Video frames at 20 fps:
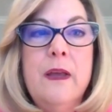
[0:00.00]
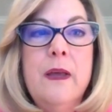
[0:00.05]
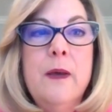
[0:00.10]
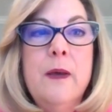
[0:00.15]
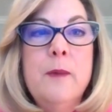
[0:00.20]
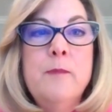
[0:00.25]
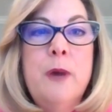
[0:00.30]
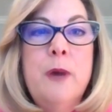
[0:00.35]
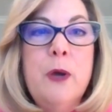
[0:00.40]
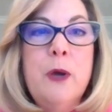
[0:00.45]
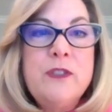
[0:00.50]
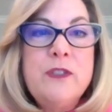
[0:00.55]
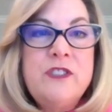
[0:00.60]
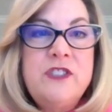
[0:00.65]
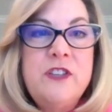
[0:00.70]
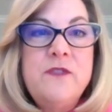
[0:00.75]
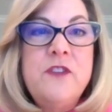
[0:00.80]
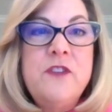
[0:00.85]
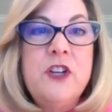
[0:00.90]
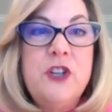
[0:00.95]
Most
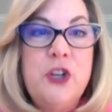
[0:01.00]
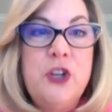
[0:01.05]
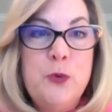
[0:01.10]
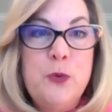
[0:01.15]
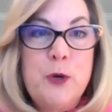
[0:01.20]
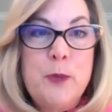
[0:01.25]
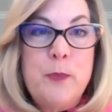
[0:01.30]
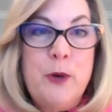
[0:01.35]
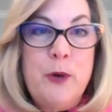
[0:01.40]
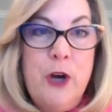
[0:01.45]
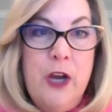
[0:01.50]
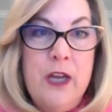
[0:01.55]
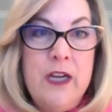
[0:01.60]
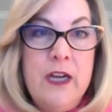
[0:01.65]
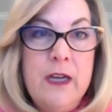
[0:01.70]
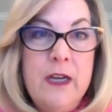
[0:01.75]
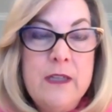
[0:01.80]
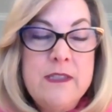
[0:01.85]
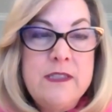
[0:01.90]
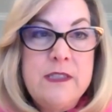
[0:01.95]
of the newer
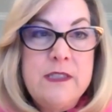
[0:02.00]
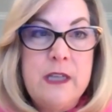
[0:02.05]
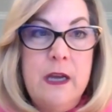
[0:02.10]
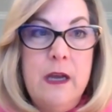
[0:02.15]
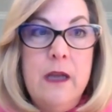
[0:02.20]
products